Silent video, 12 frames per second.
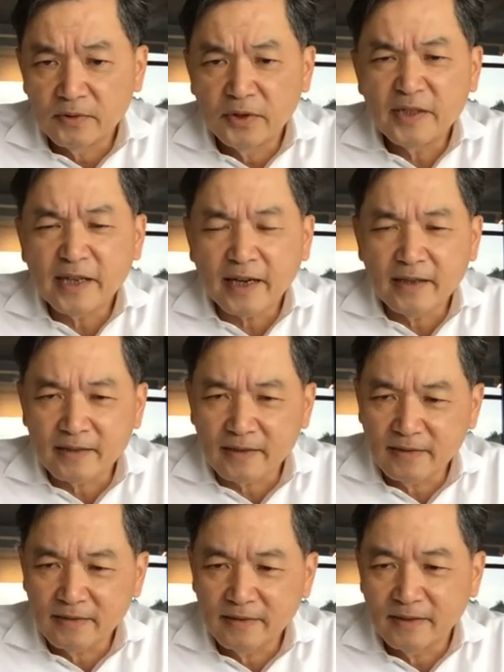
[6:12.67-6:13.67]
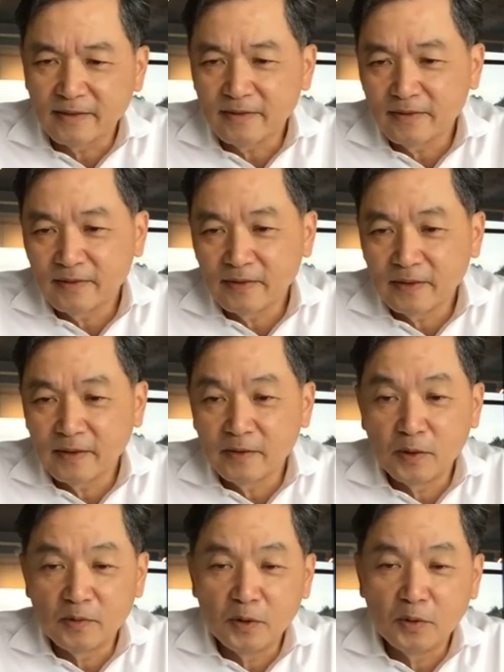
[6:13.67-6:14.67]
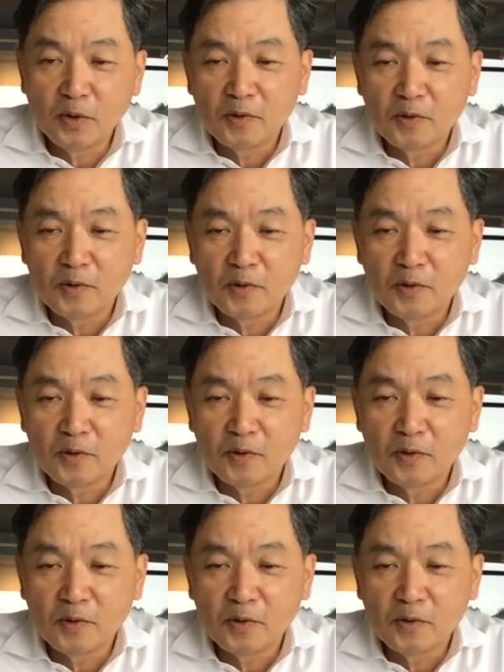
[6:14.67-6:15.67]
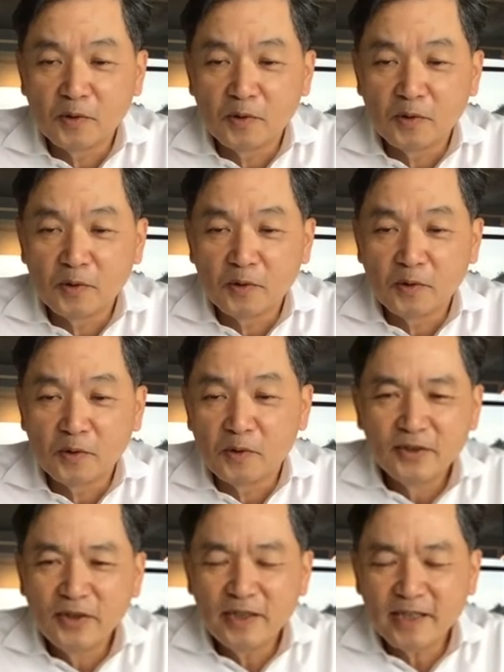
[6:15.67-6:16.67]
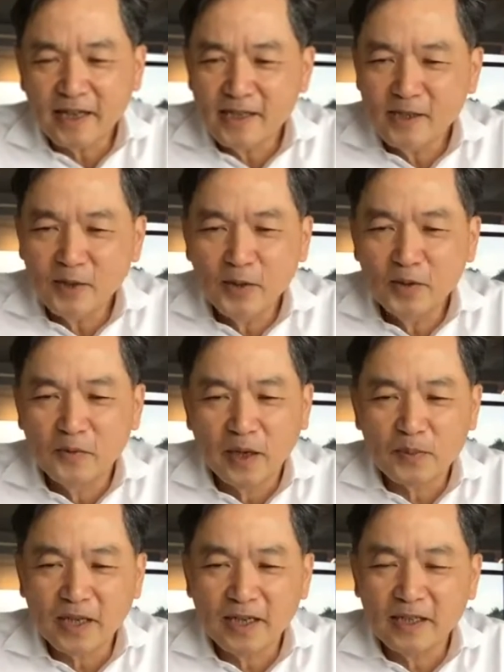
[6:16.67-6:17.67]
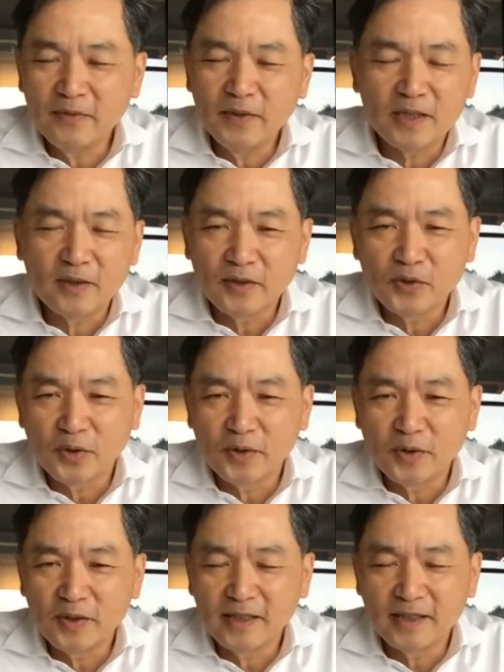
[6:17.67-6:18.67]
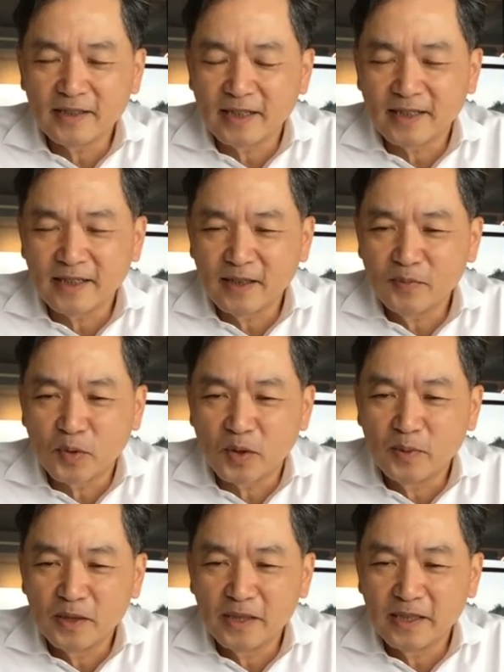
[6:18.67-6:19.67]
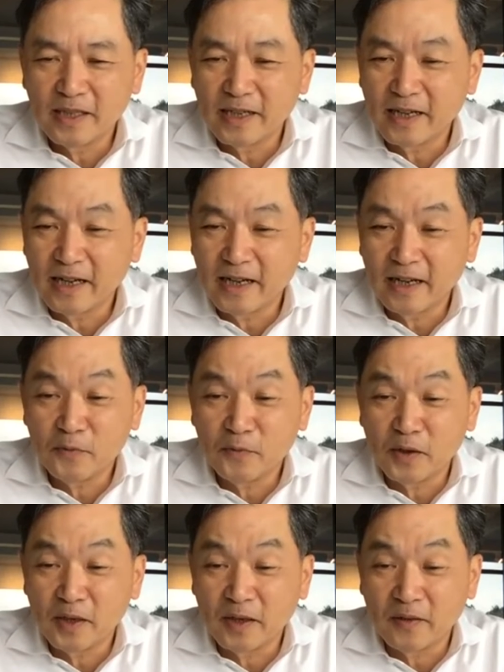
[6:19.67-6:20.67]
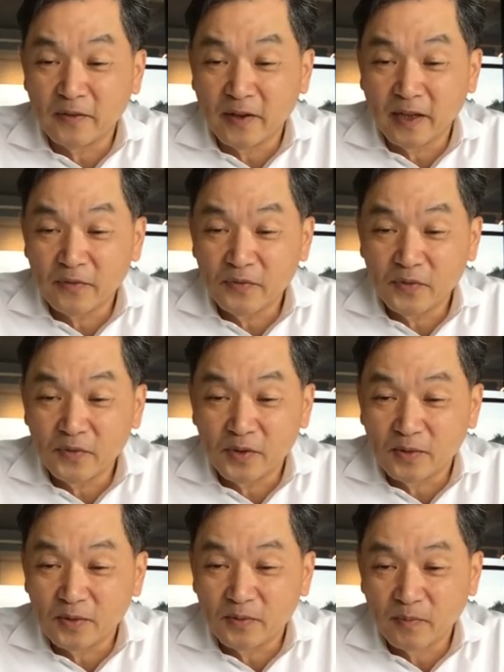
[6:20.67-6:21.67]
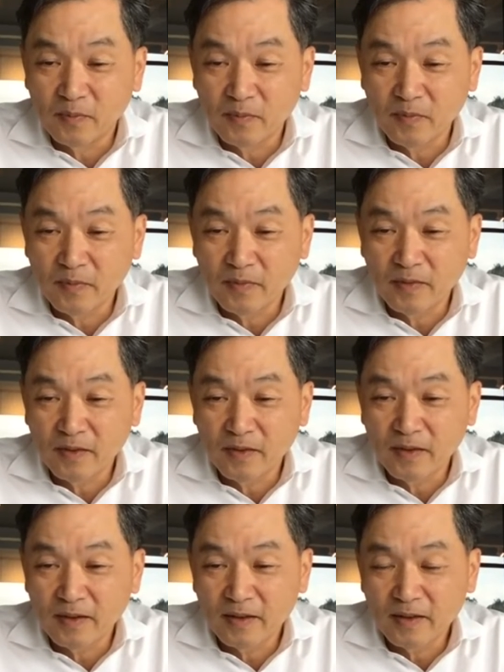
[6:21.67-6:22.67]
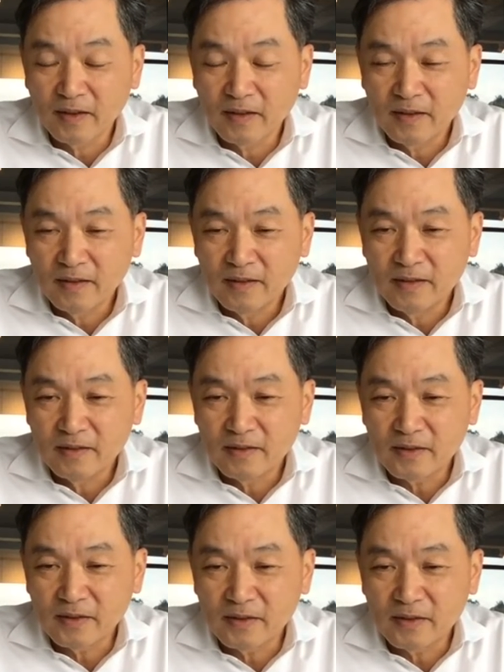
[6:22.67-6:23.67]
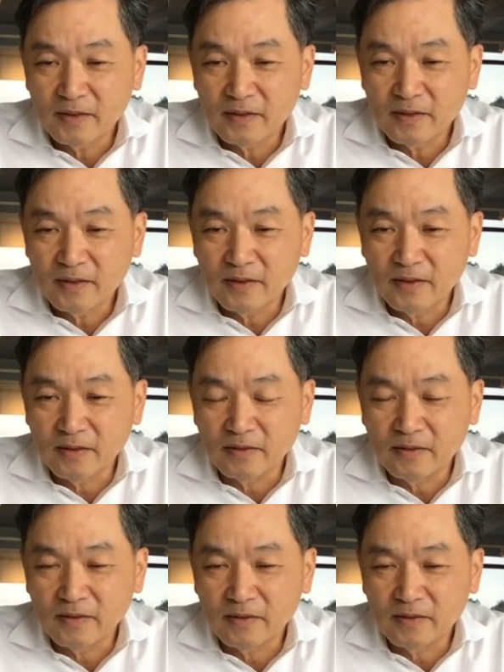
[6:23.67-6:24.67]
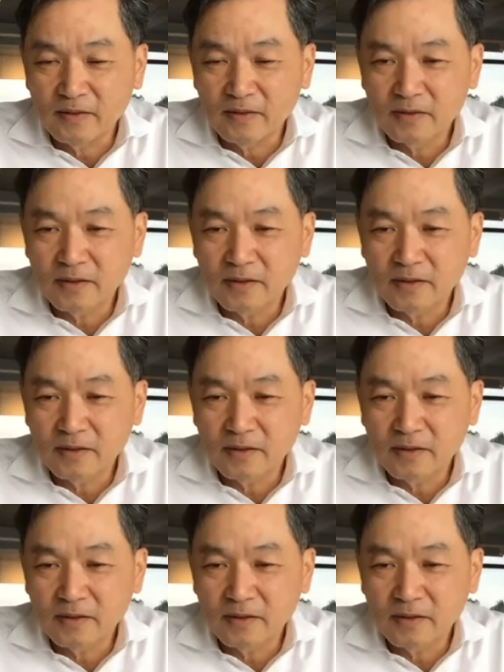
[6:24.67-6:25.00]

3 seconds, you log into Google, 3 seconds, you go on the website. If it's not showing things, I think probably the guy would have left you. So I think speed is the key element here.